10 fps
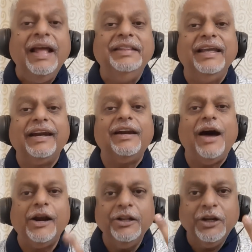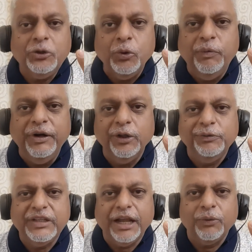There are another 2 videos
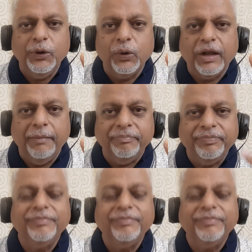which are going to come.